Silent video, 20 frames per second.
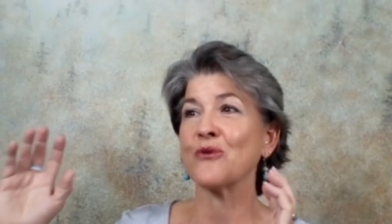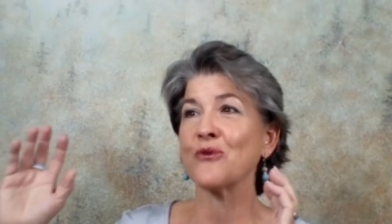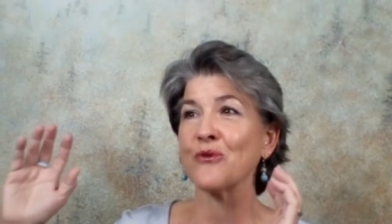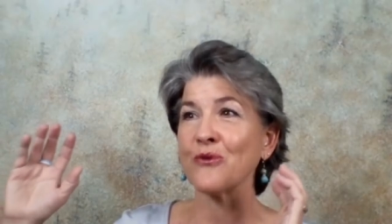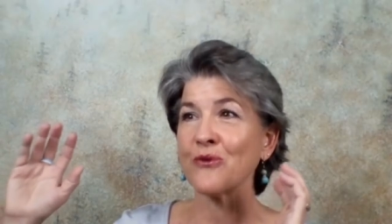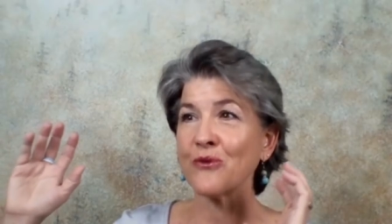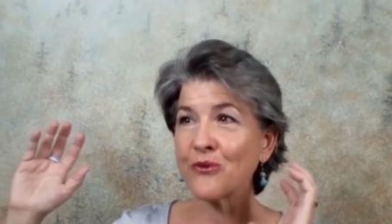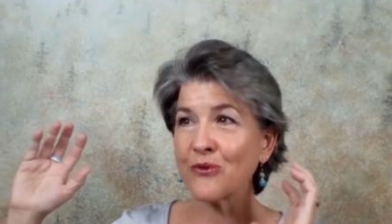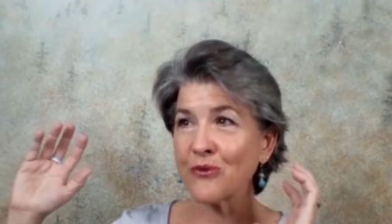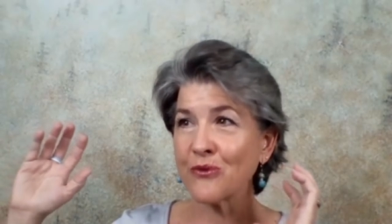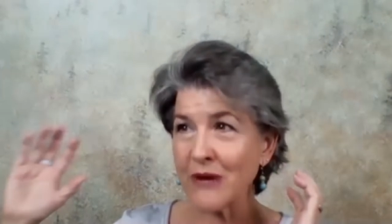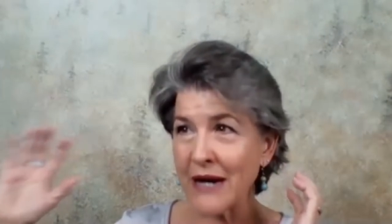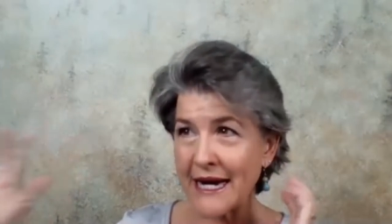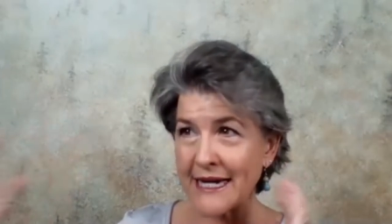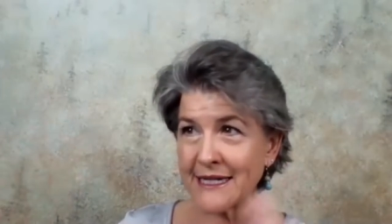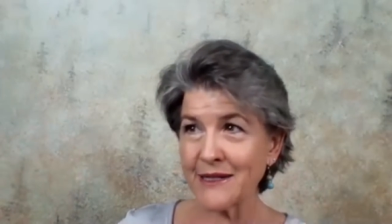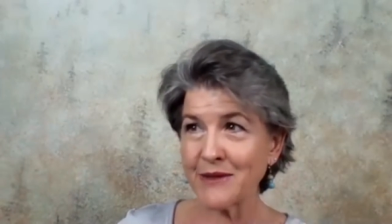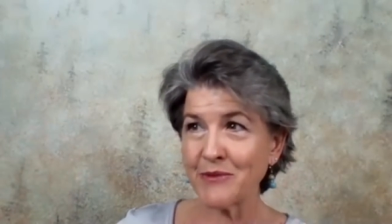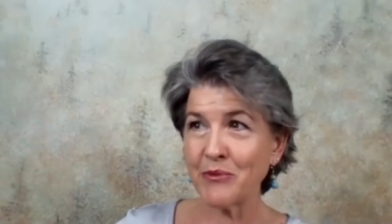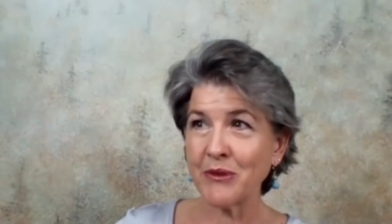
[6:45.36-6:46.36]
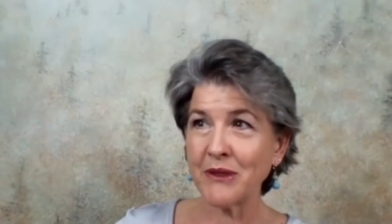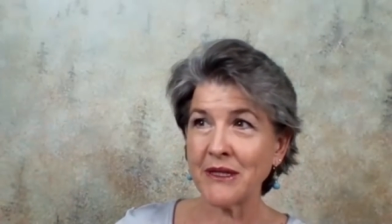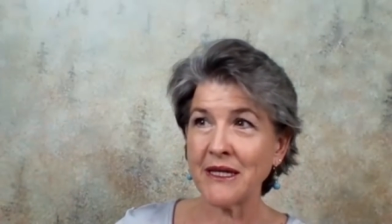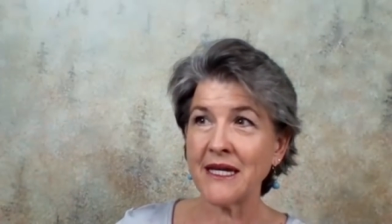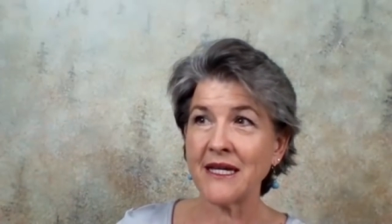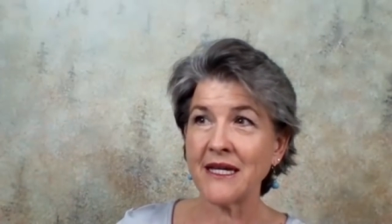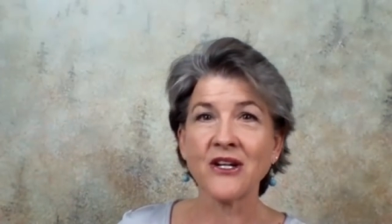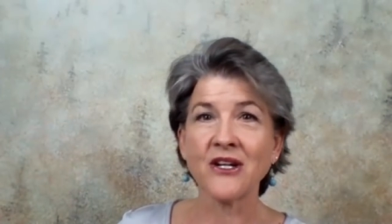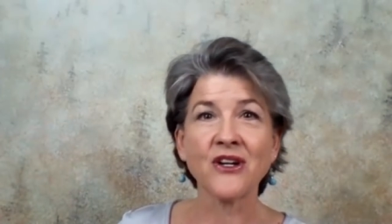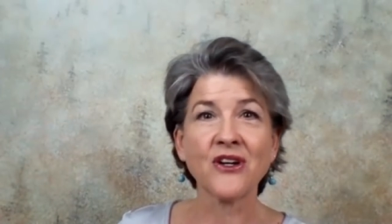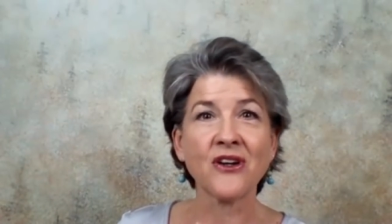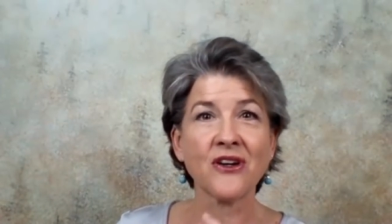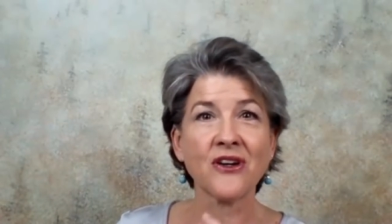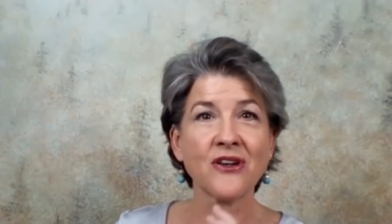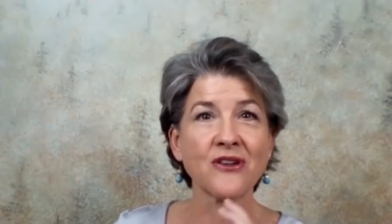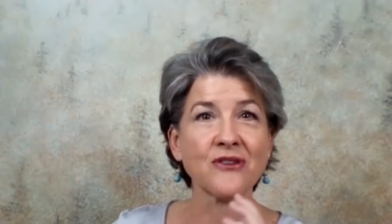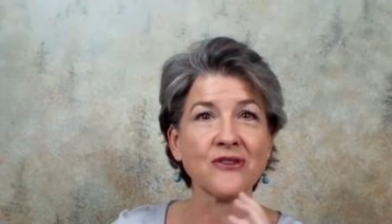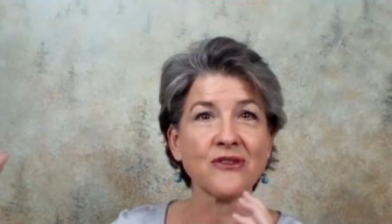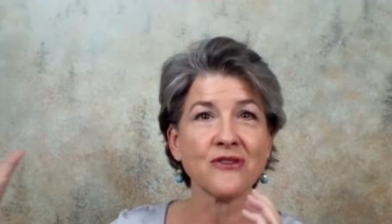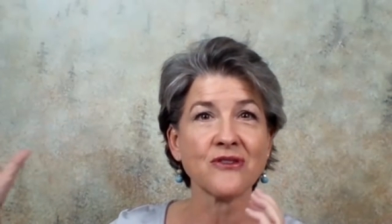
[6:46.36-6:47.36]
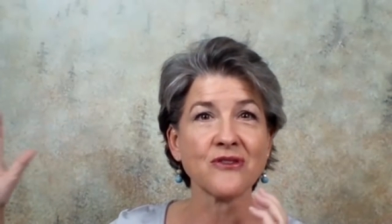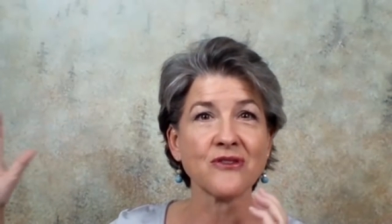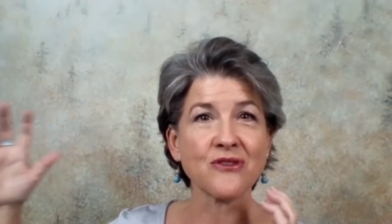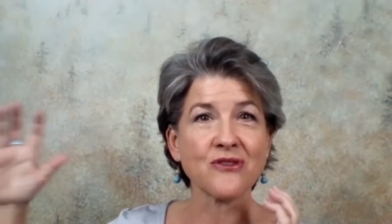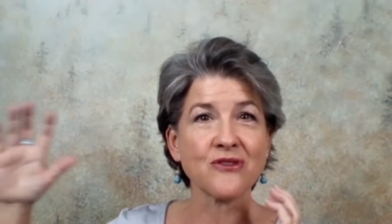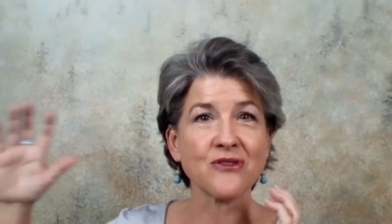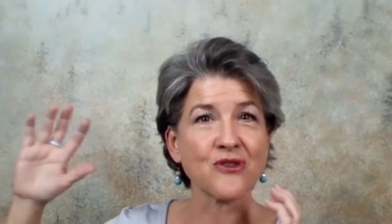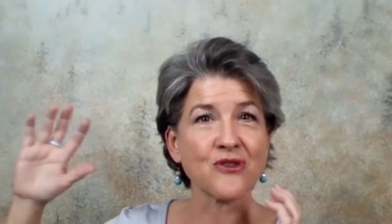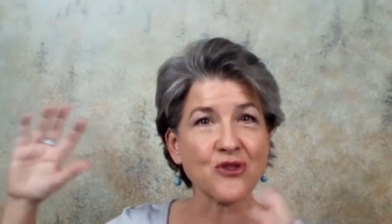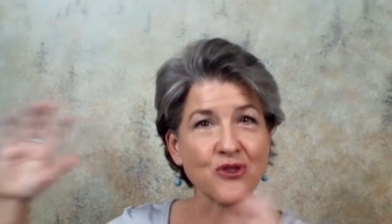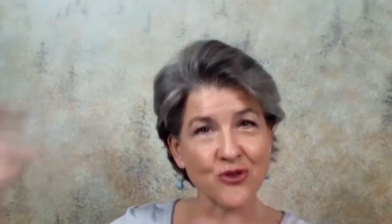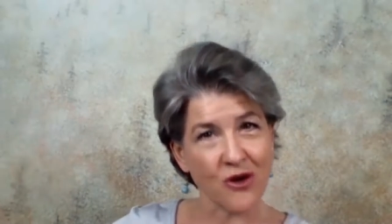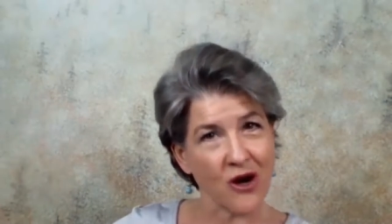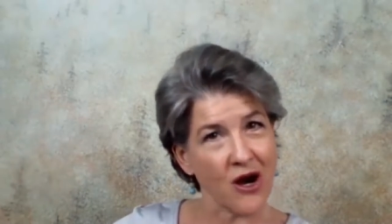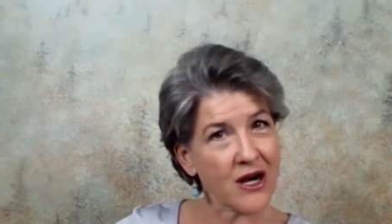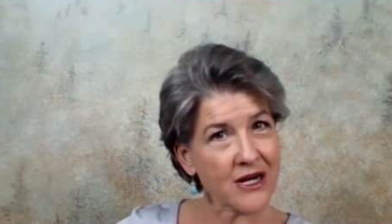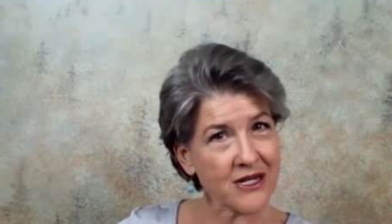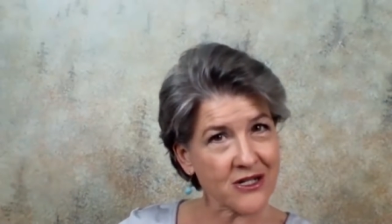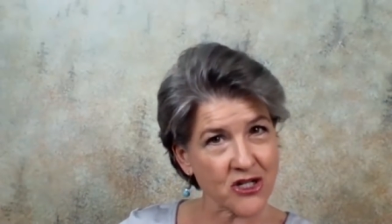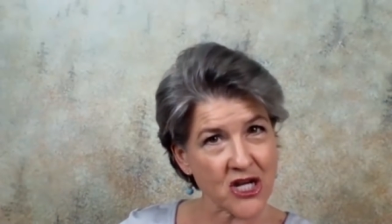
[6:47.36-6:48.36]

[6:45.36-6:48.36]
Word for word: incredibly strong